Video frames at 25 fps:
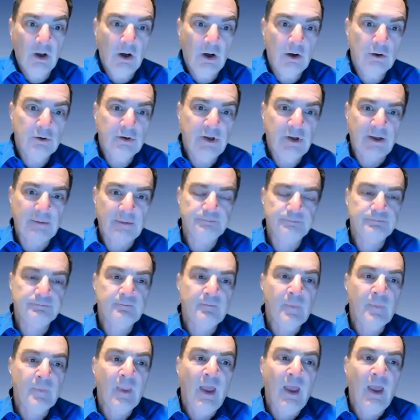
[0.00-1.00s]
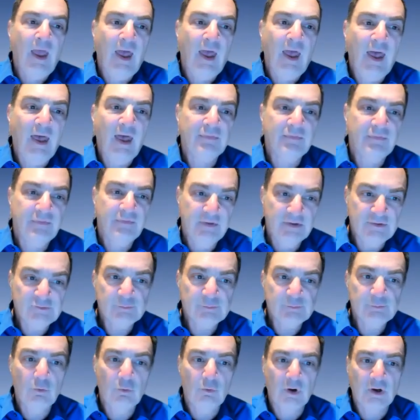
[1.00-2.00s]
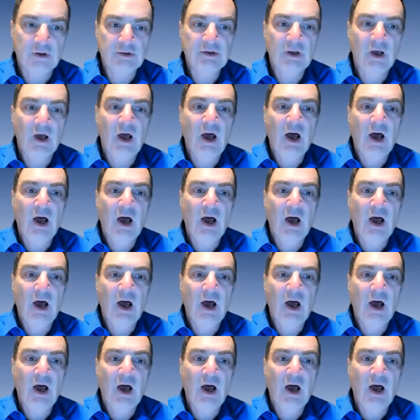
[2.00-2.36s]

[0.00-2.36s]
Okay, at this point,